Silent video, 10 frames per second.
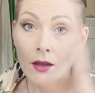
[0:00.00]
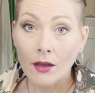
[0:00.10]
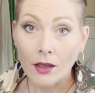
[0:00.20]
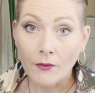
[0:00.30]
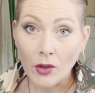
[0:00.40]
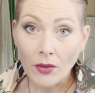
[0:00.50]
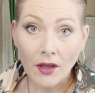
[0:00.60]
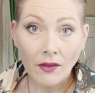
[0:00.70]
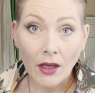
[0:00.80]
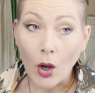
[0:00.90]
If you
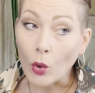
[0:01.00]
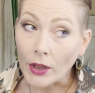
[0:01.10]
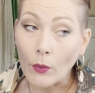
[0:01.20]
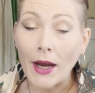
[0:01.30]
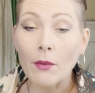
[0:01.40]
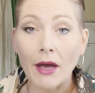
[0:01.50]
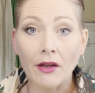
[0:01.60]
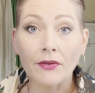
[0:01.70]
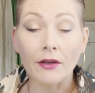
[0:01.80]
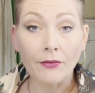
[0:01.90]
think the only way to
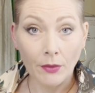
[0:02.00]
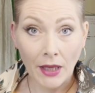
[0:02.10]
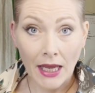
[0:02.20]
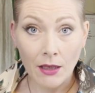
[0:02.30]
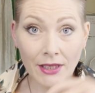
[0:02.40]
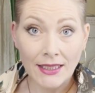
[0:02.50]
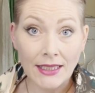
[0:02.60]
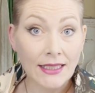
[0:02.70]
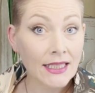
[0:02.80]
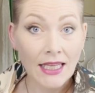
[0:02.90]
benefit from cannabis
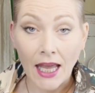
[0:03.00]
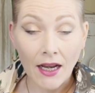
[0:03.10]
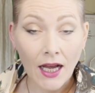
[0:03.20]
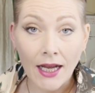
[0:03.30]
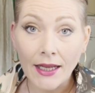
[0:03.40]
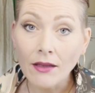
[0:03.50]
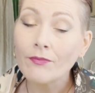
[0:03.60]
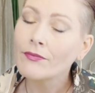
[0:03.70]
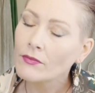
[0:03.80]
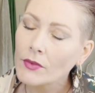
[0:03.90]
is to get high,
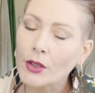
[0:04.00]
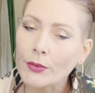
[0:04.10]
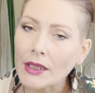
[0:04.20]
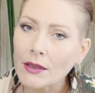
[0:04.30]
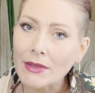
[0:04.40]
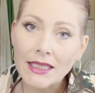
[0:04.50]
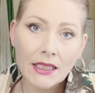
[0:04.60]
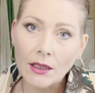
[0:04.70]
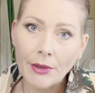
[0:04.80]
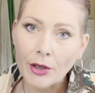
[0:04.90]
you're really
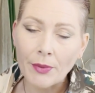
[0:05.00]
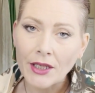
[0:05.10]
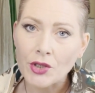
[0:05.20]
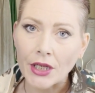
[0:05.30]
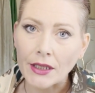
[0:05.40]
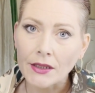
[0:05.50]
missing the bigger picture.